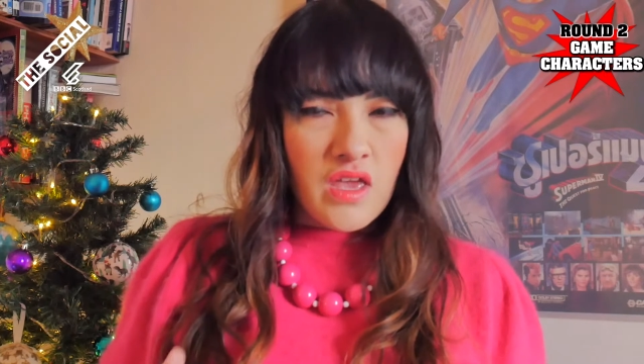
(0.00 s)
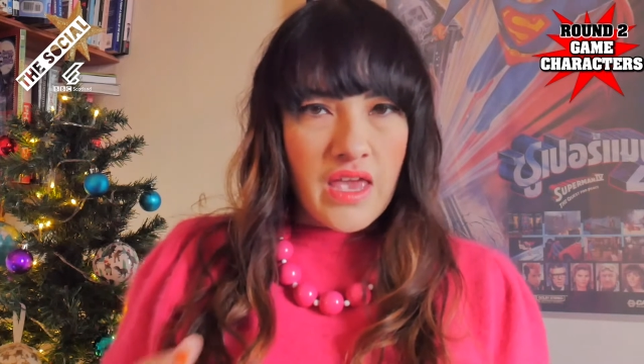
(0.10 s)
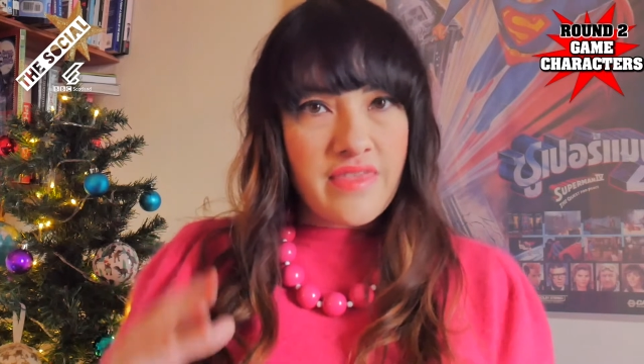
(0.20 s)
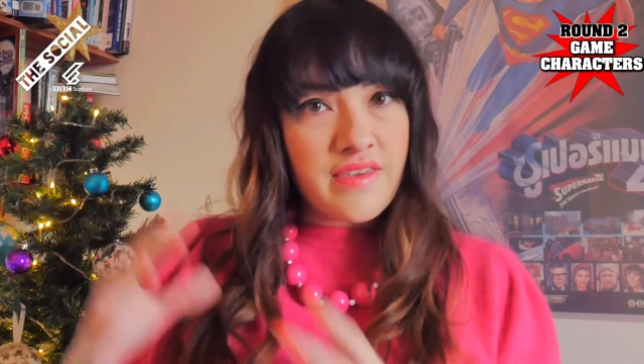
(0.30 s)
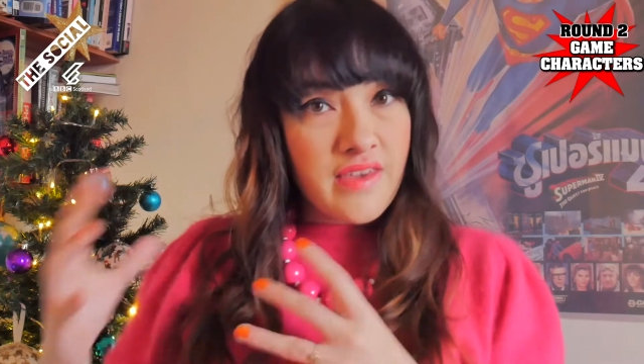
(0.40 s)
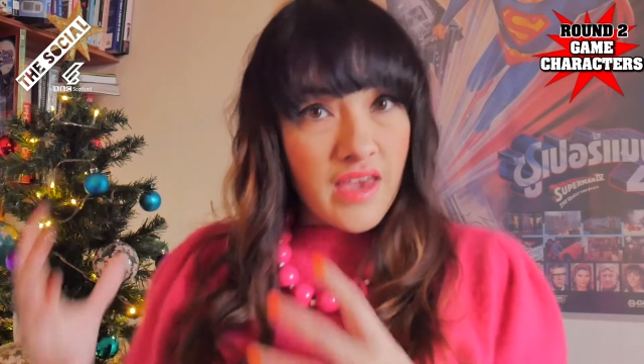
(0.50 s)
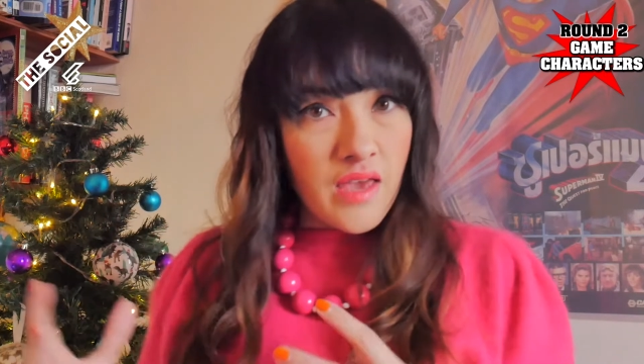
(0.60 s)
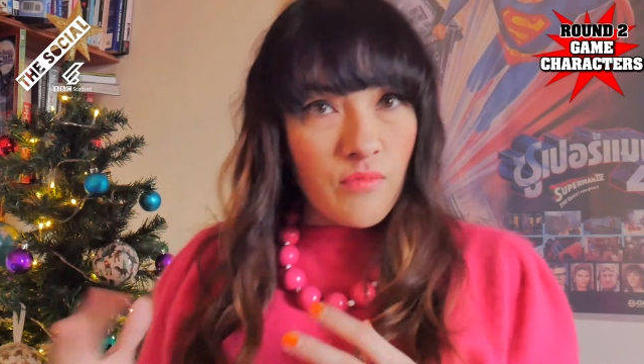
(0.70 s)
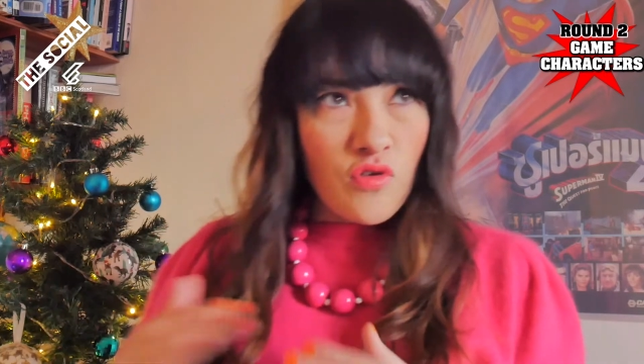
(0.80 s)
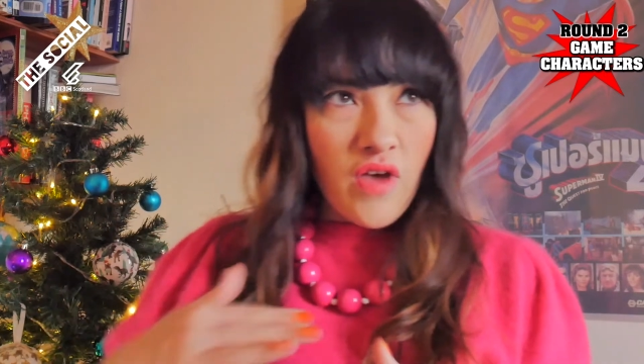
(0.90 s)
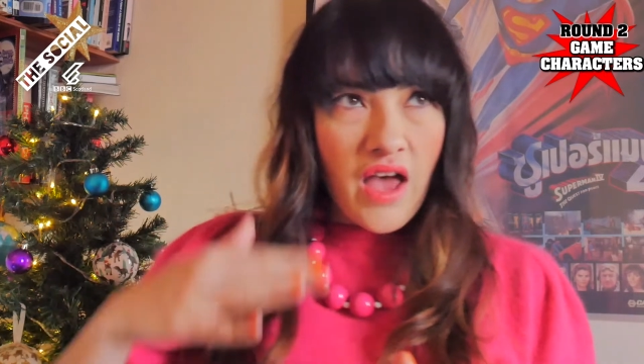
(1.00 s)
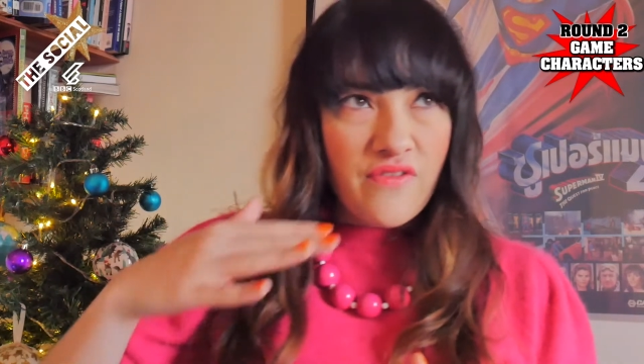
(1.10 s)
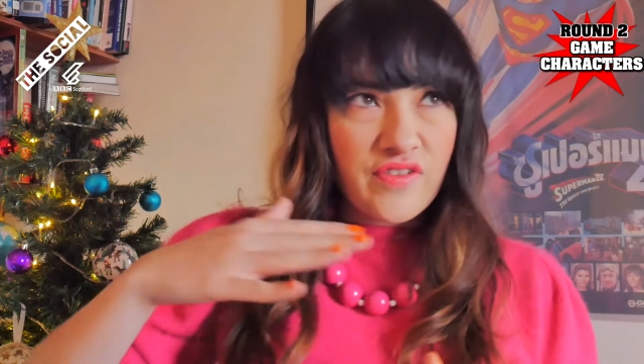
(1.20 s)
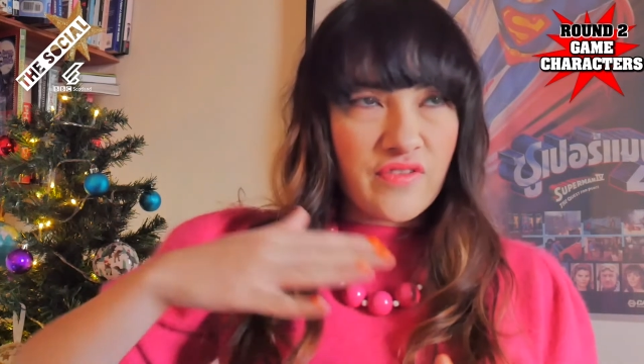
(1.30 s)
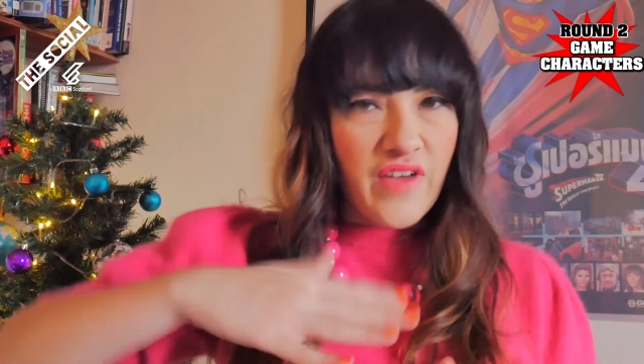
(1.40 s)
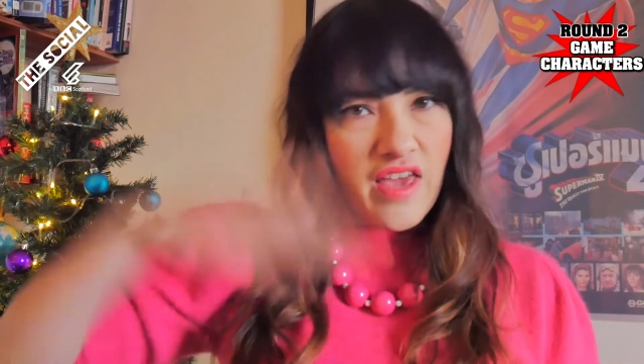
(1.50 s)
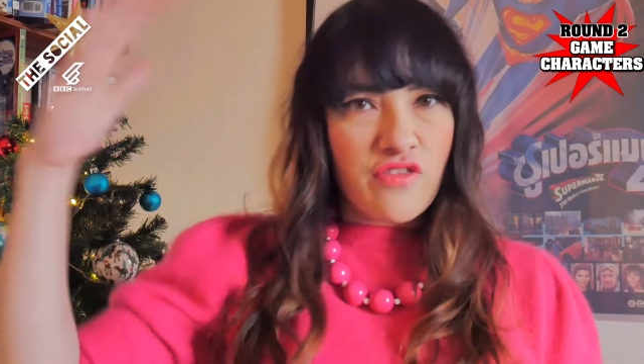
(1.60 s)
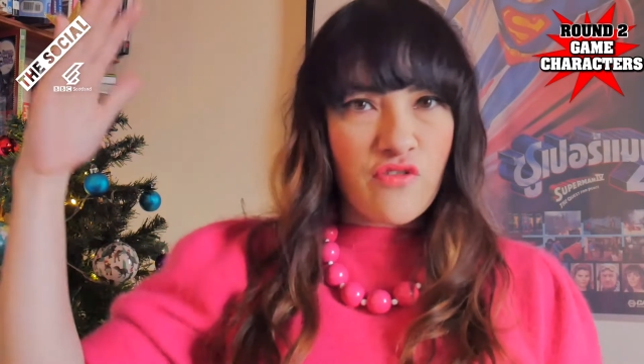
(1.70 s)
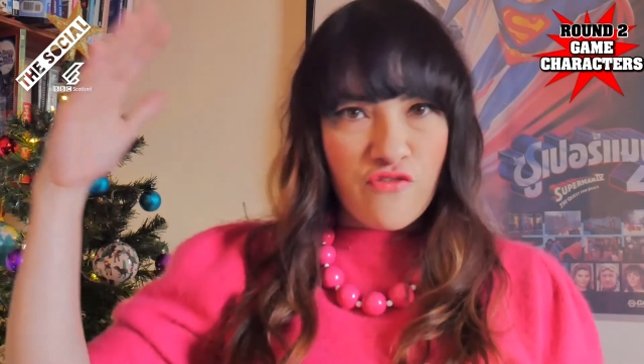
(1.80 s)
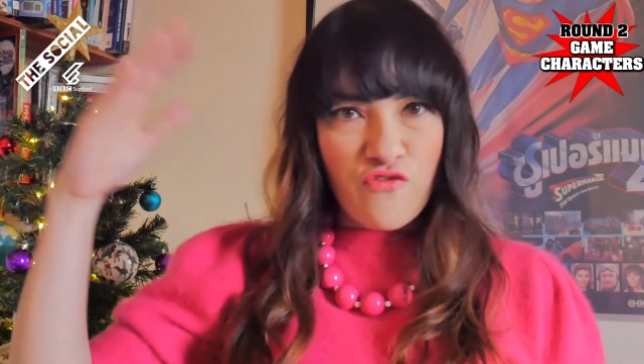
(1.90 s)
In the game, you have to fight
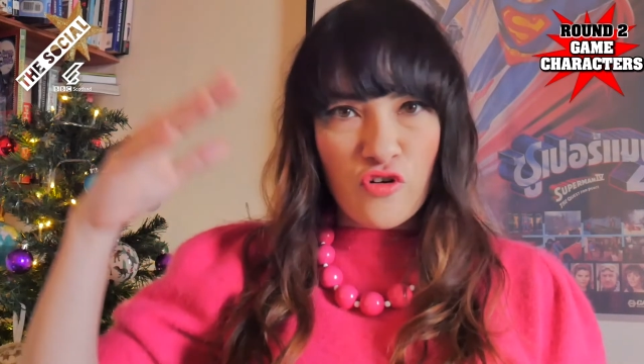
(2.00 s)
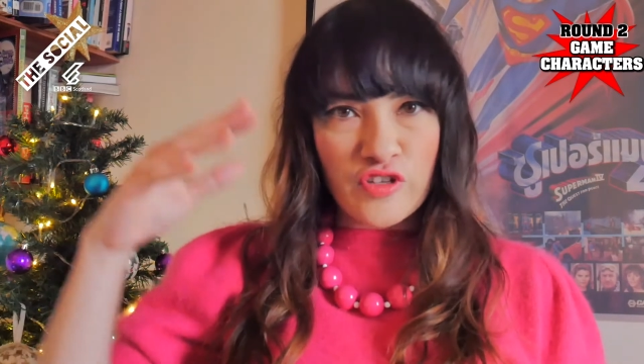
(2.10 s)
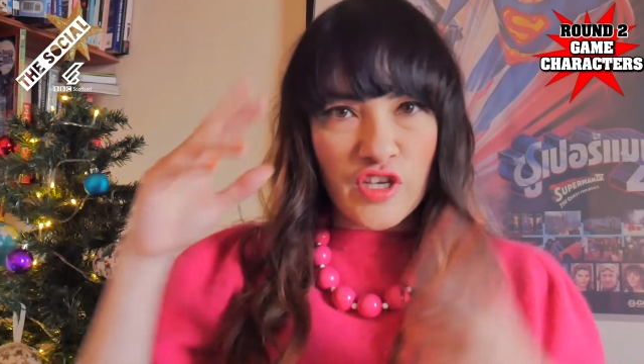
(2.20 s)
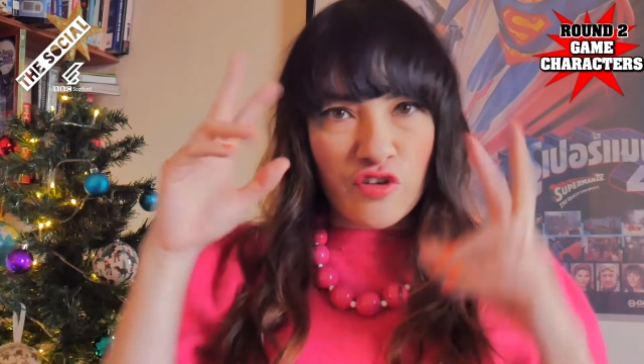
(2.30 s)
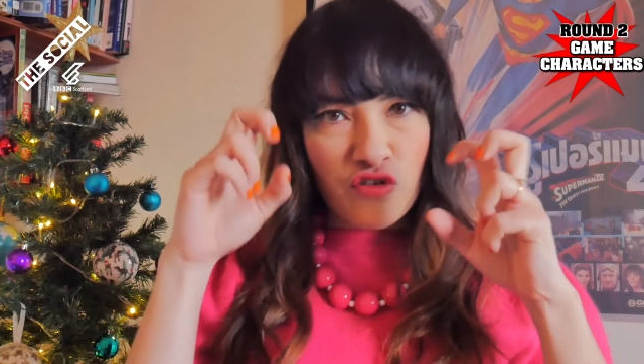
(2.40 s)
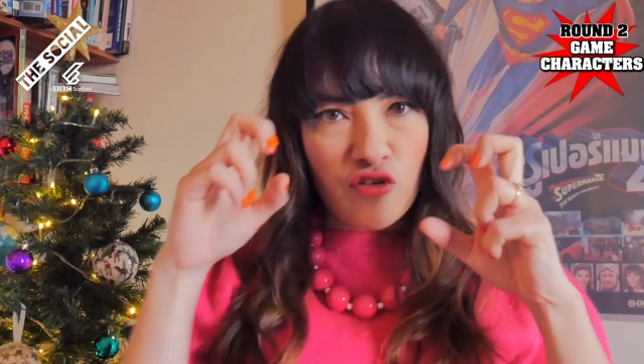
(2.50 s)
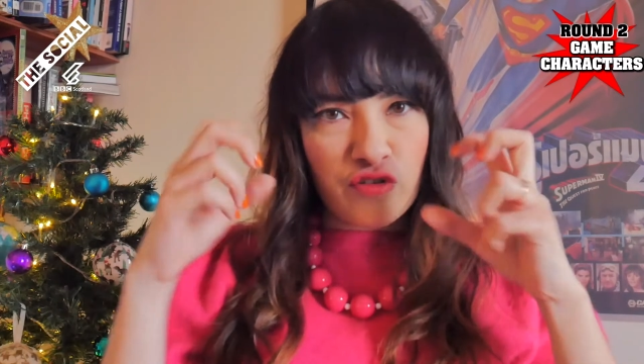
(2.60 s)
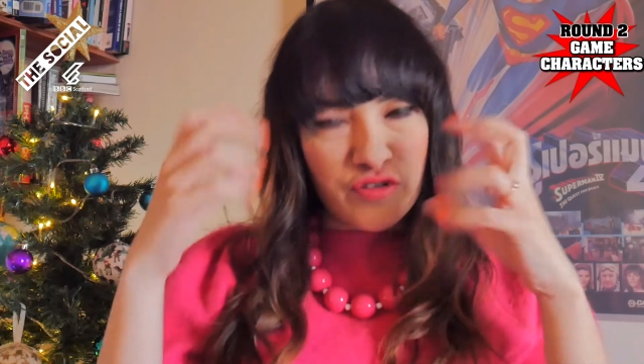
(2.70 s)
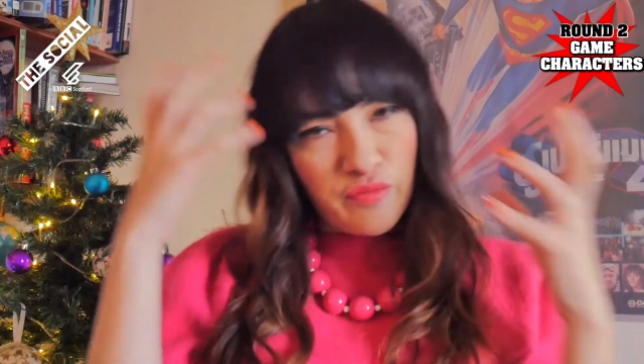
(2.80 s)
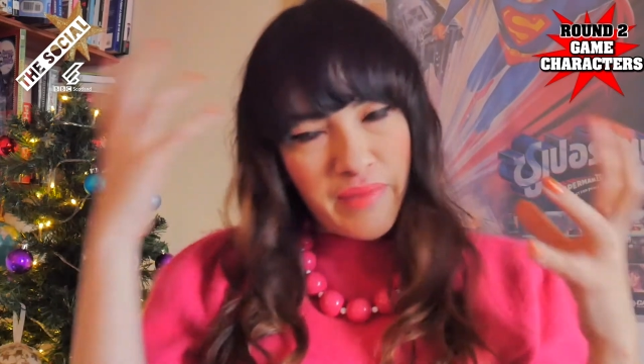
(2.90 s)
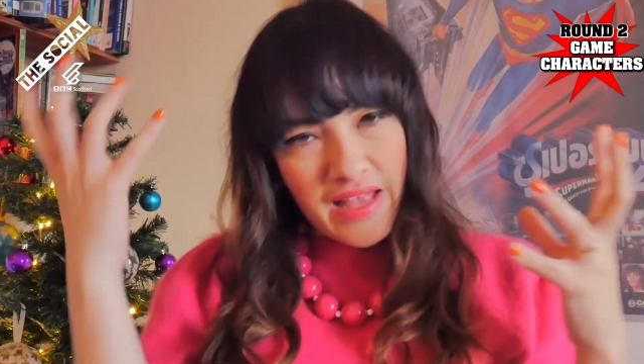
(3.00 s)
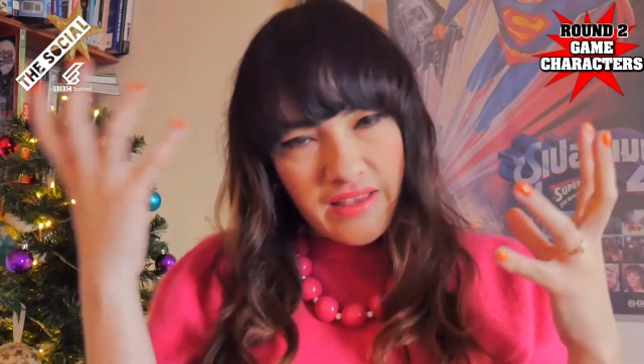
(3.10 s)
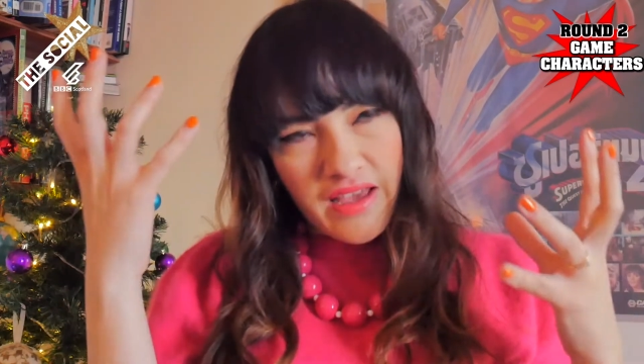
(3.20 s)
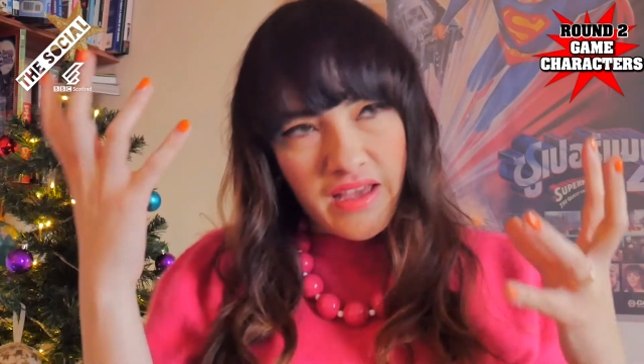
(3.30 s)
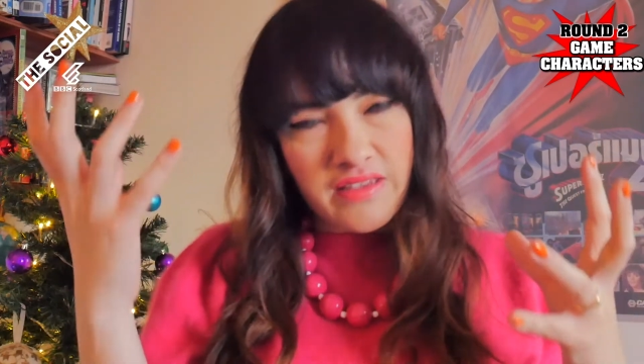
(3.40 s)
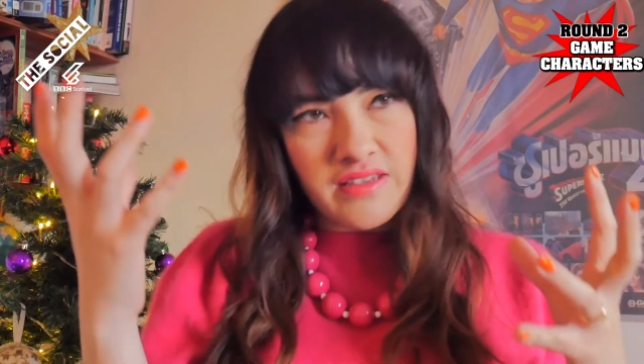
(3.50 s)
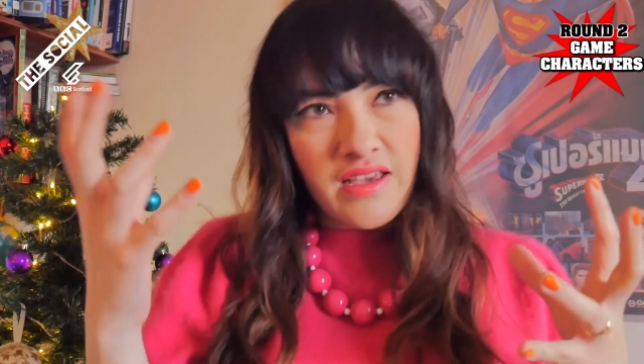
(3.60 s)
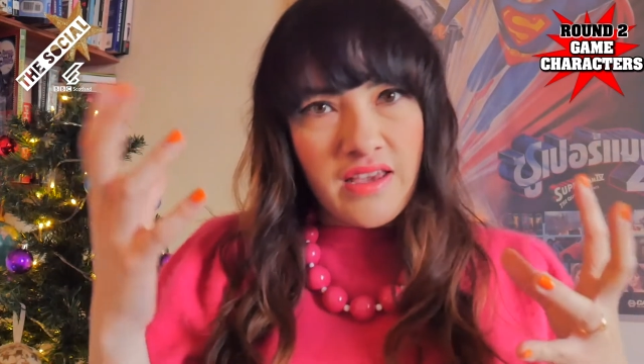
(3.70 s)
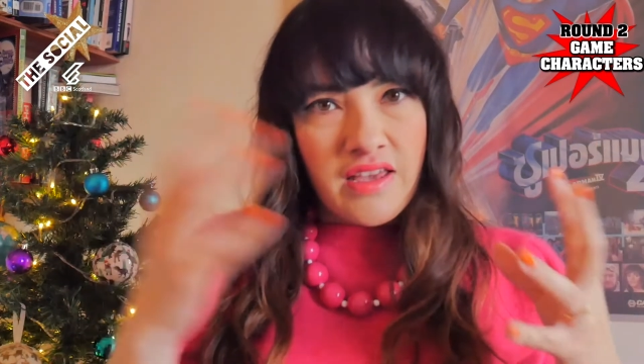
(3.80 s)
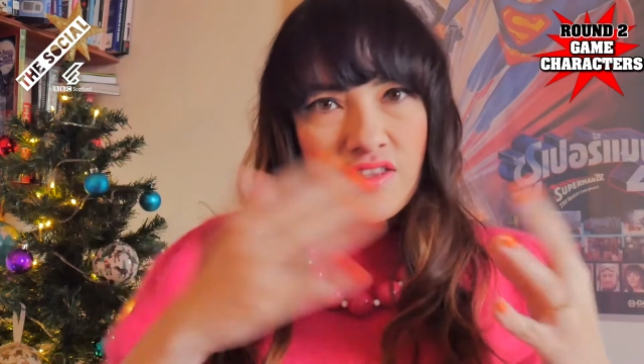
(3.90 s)
through 40 crooks or bad guys
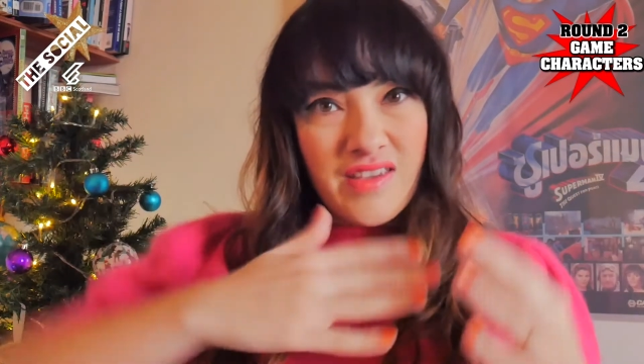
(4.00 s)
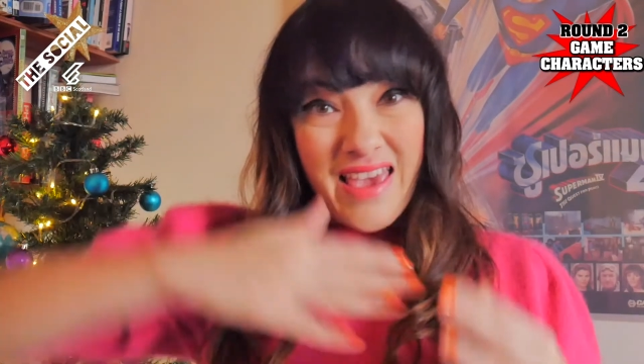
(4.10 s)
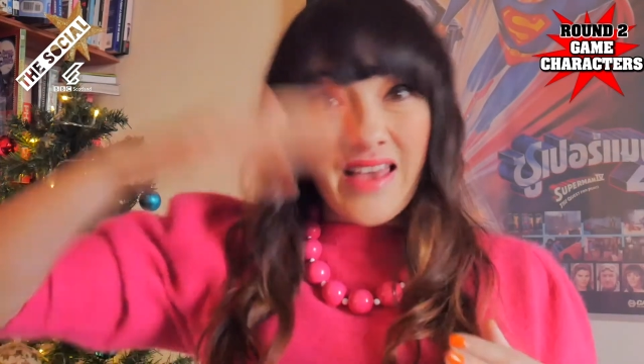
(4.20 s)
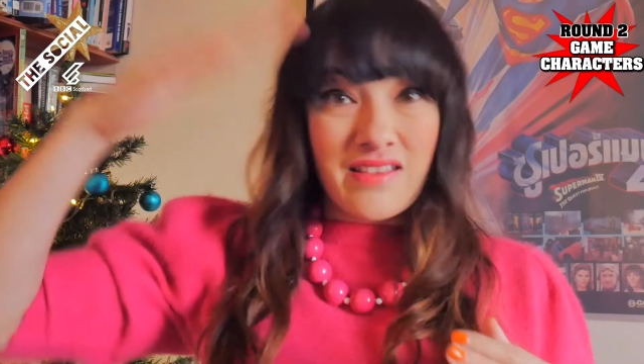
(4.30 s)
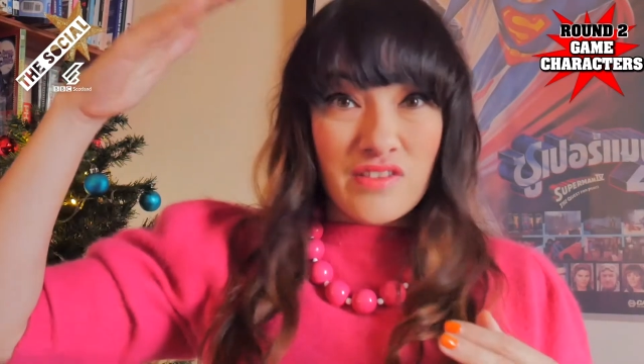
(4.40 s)
to get